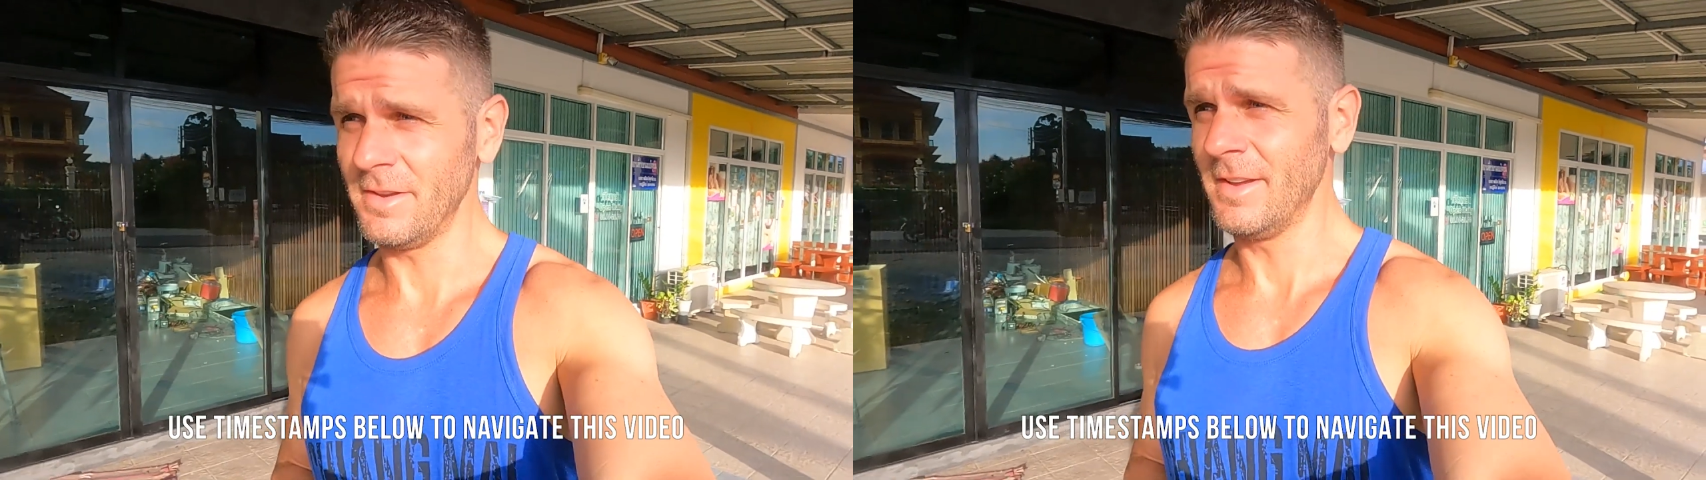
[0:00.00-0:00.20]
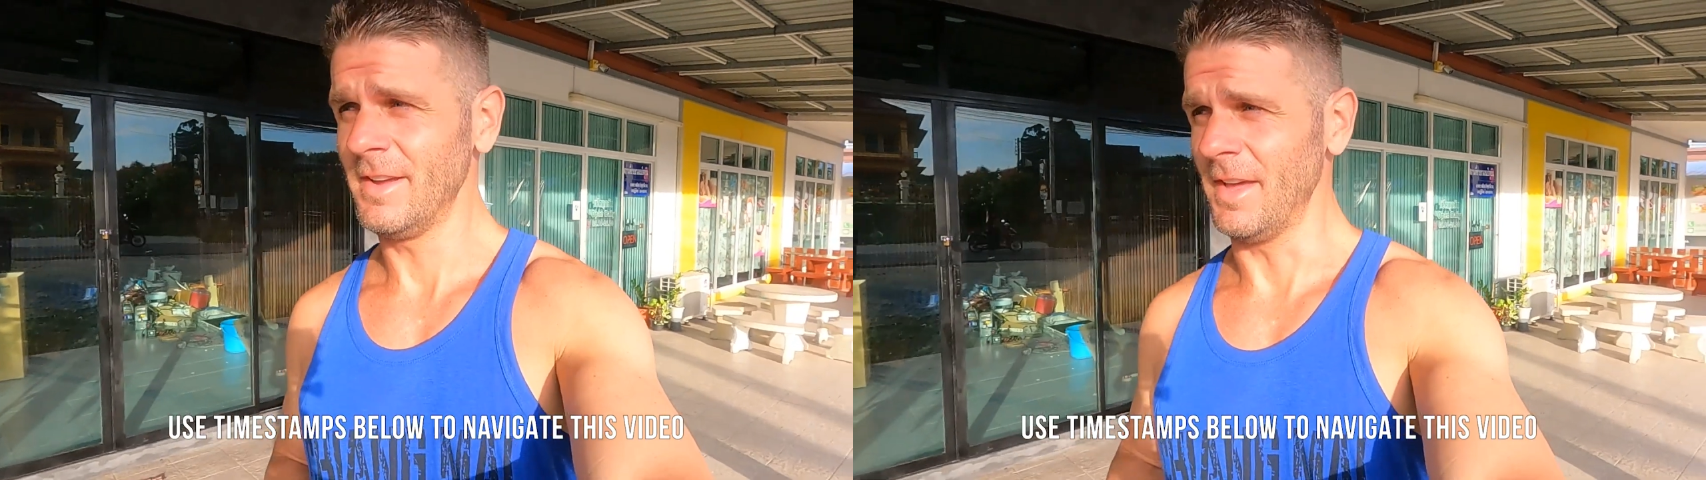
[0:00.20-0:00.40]

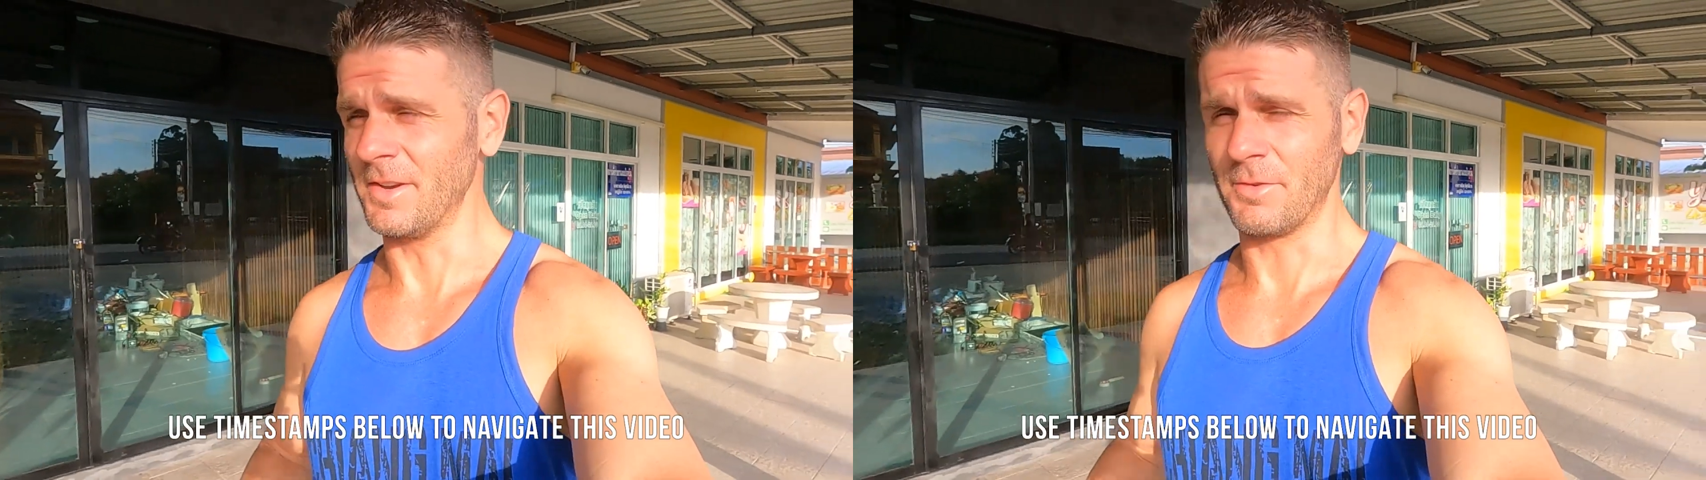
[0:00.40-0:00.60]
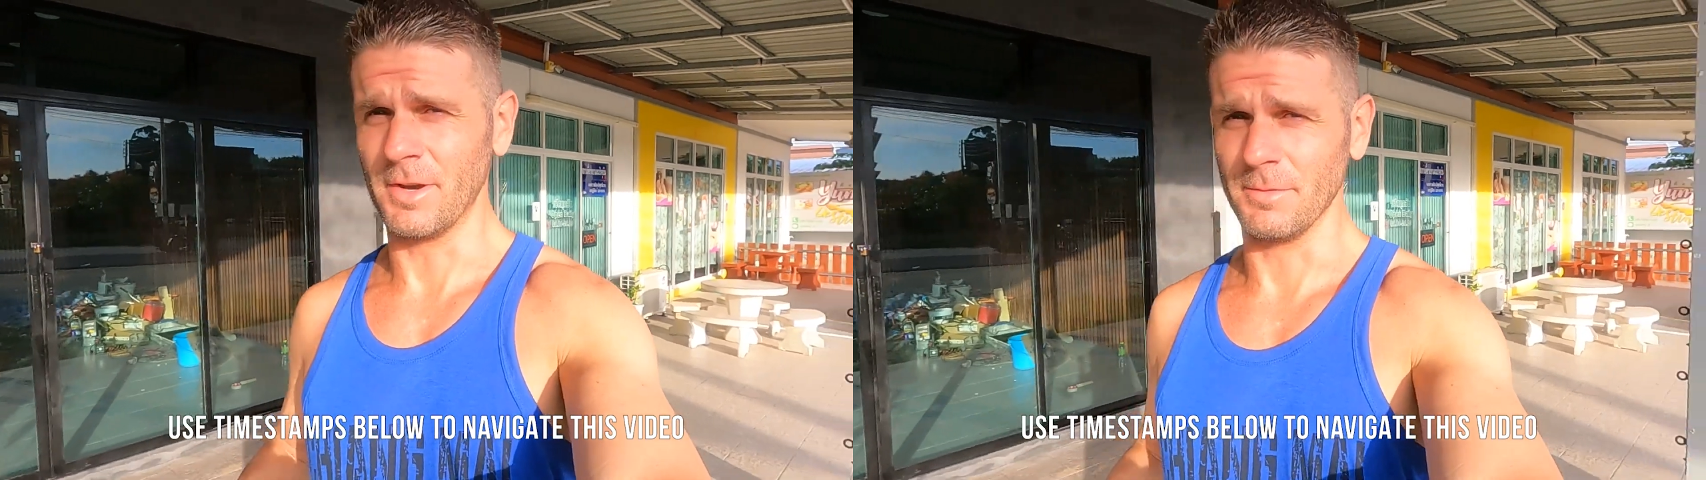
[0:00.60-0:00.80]
Had
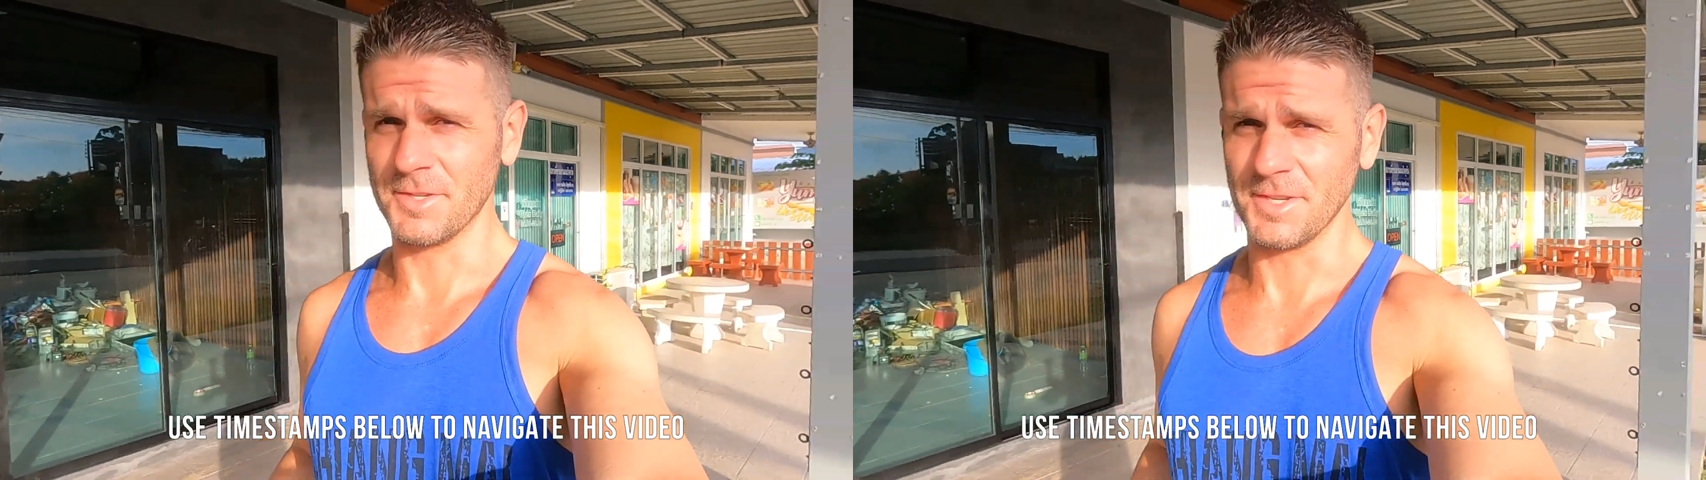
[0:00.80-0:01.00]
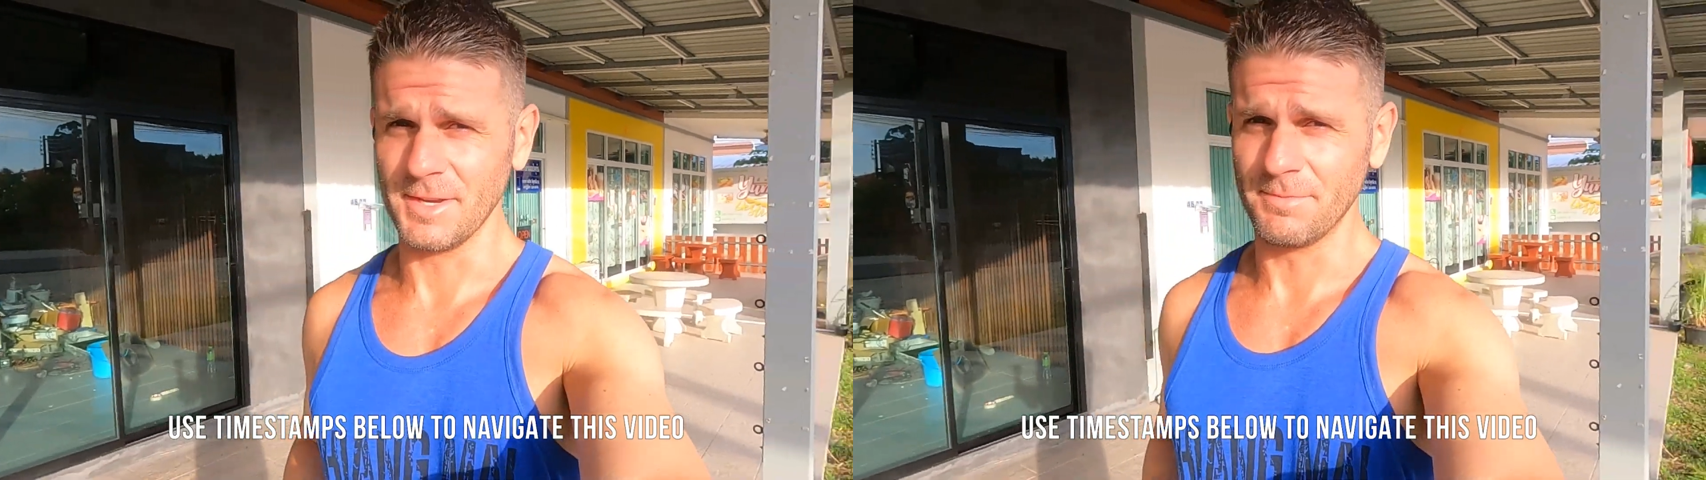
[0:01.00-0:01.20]
an incredible
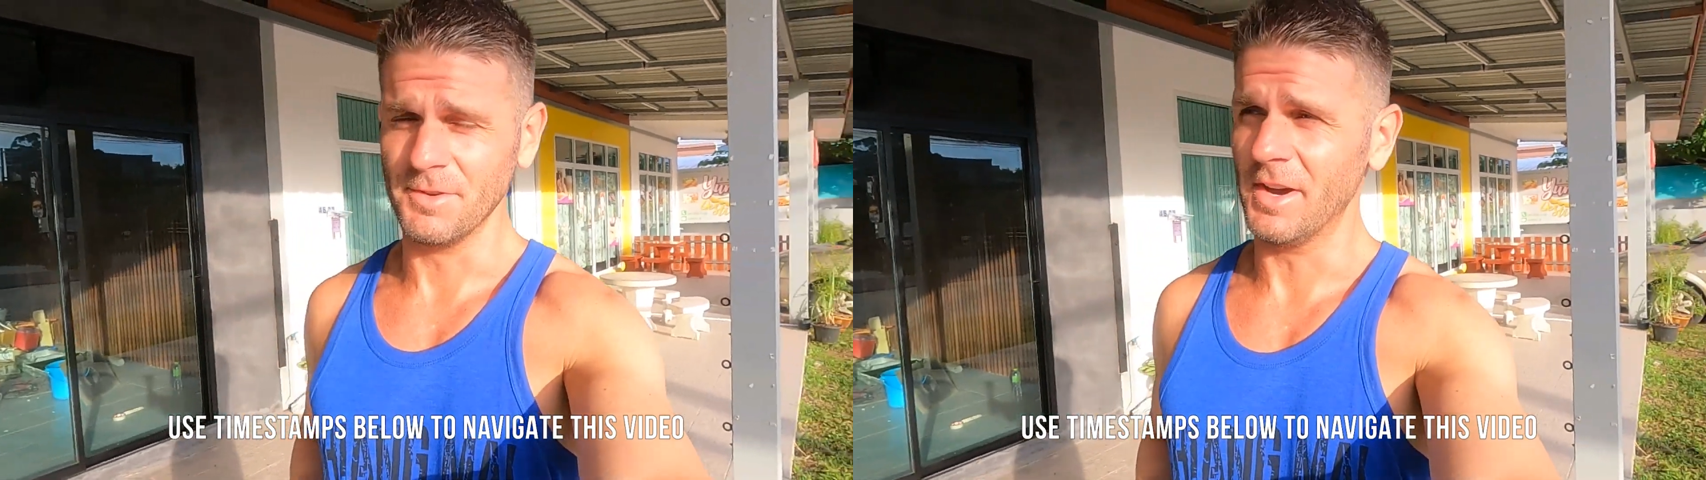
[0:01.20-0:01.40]
sleep,